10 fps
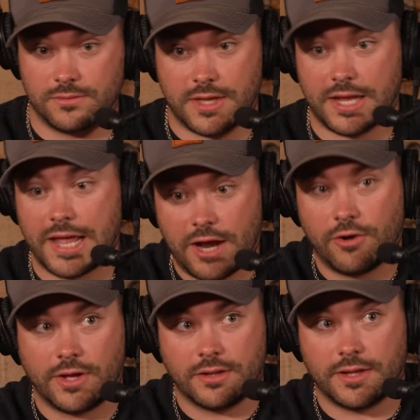that
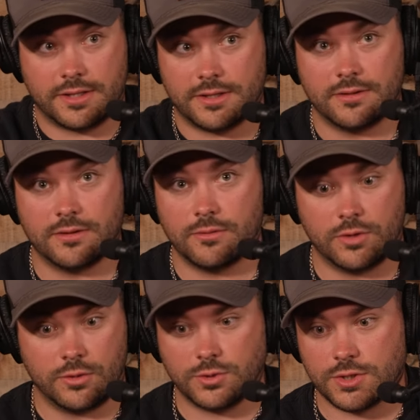area like
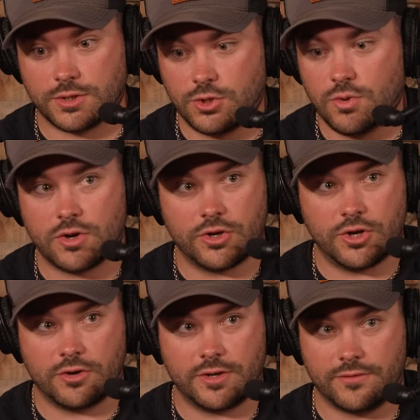it was a 200
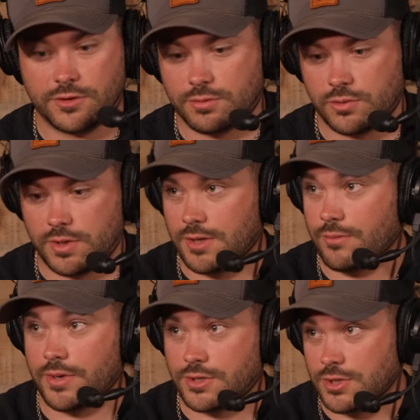yard difference between
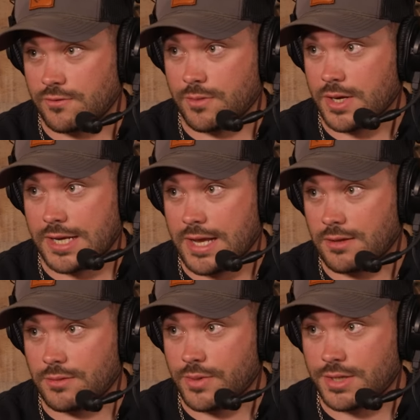getting pictures of him on a
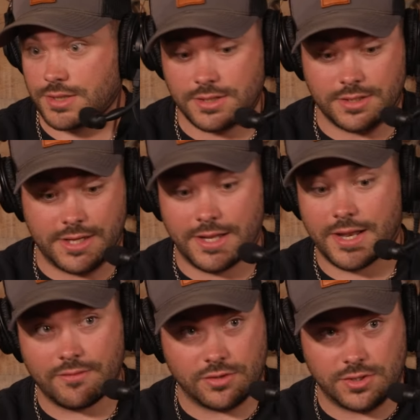daily basis and
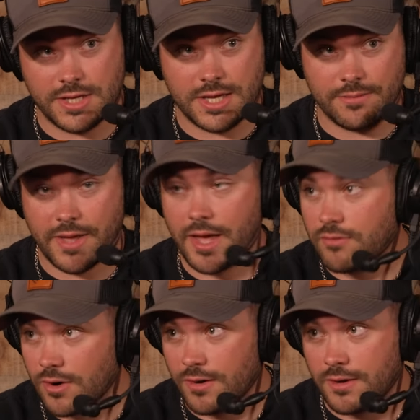never seeing him
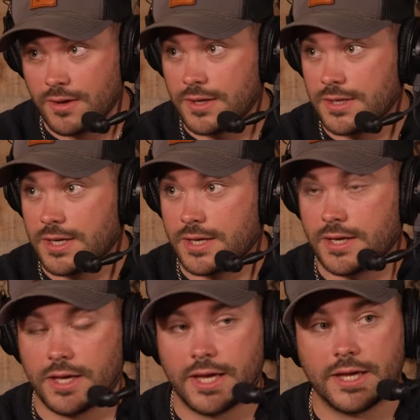ever. Yeah.
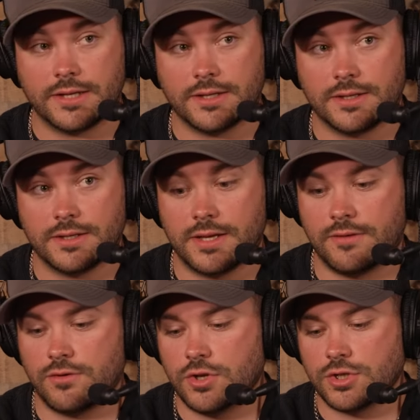And
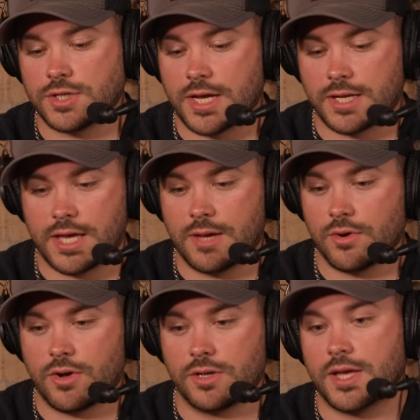if you'd have just had a
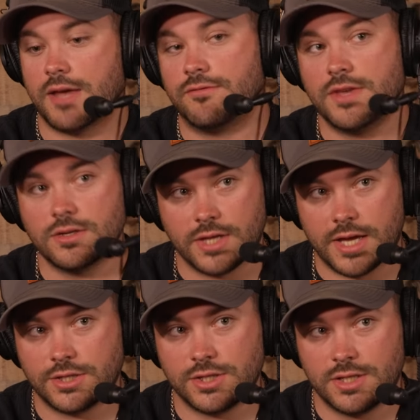camera on that field
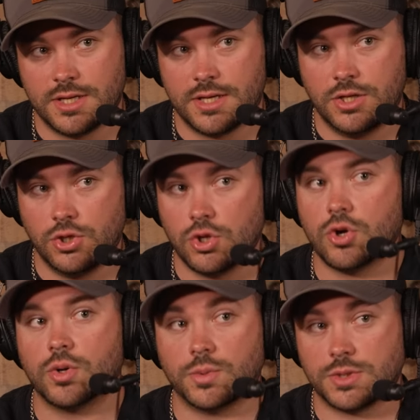edge, you'd have
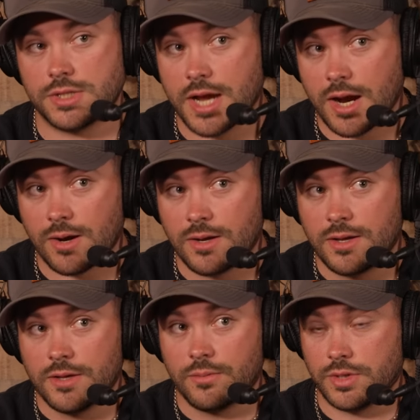known he was there.
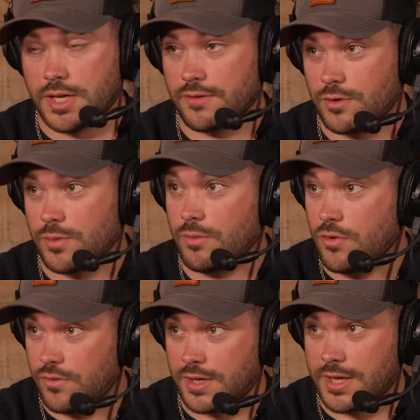But then if you'd have been
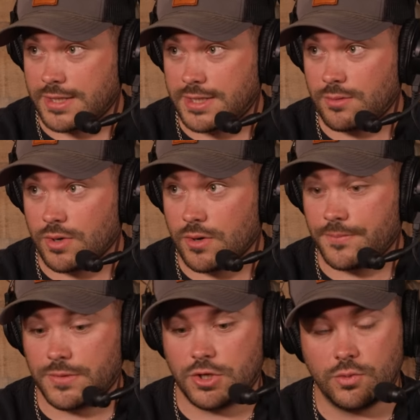moving into that
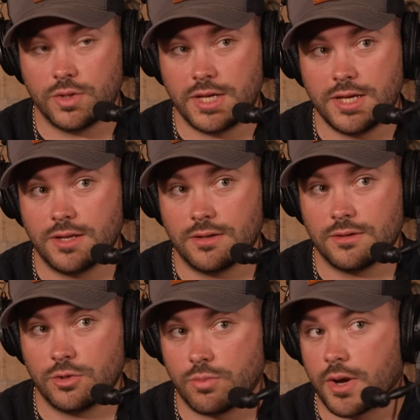timber, you would need,
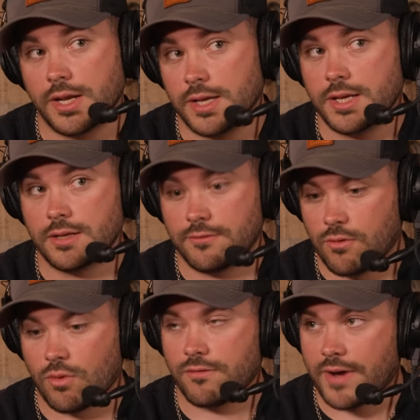you'd probably needed
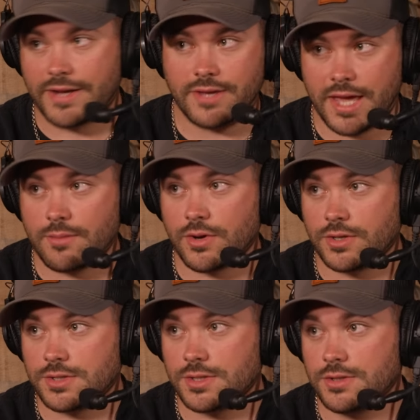four or five
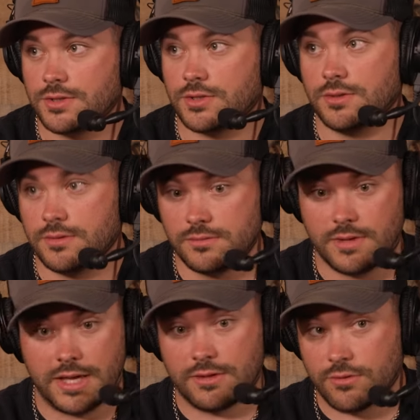cameras
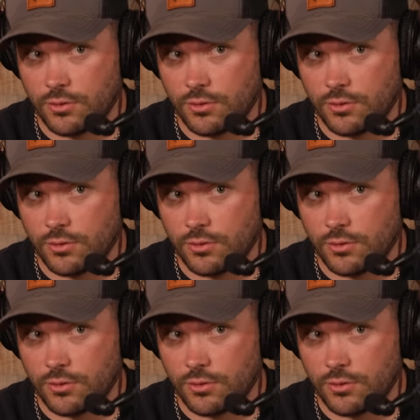it